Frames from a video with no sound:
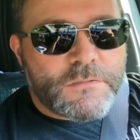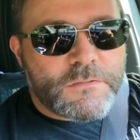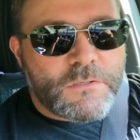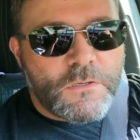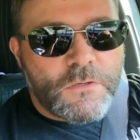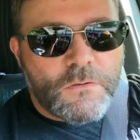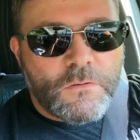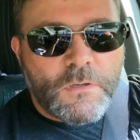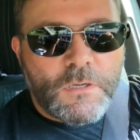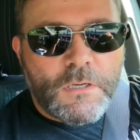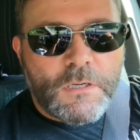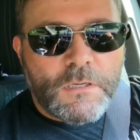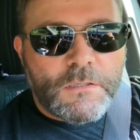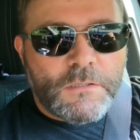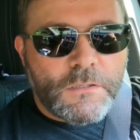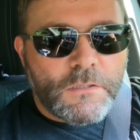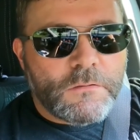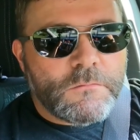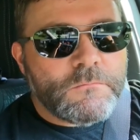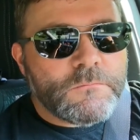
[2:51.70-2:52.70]
so you
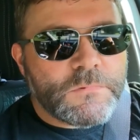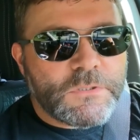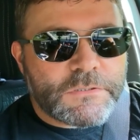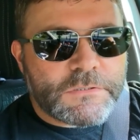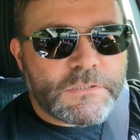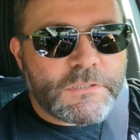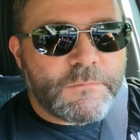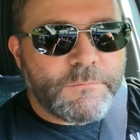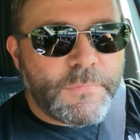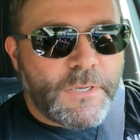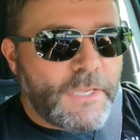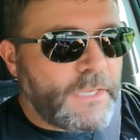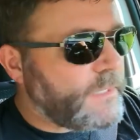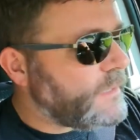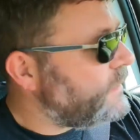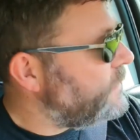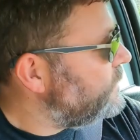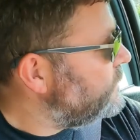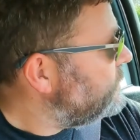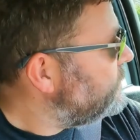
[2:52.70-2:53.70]
know, looked at the bike,
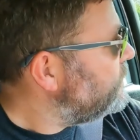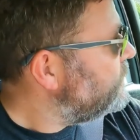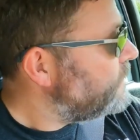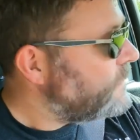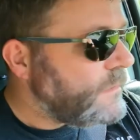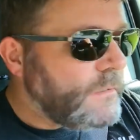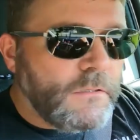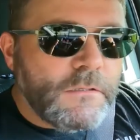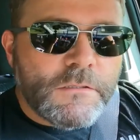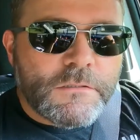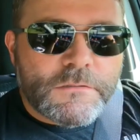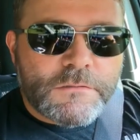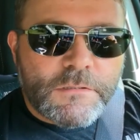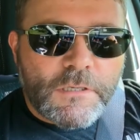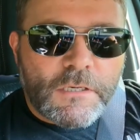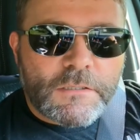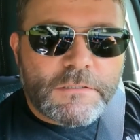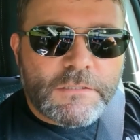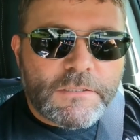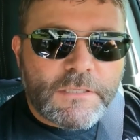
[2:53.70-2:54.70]

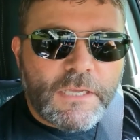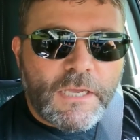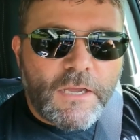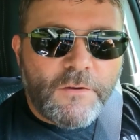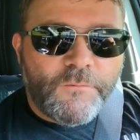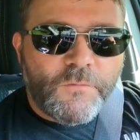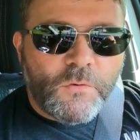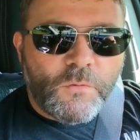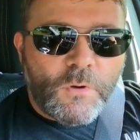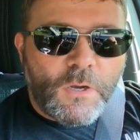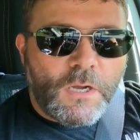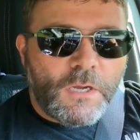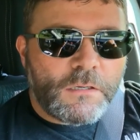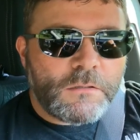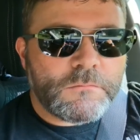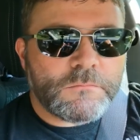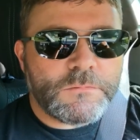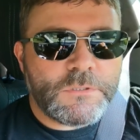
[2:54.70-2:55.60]
talked to the guy for a while.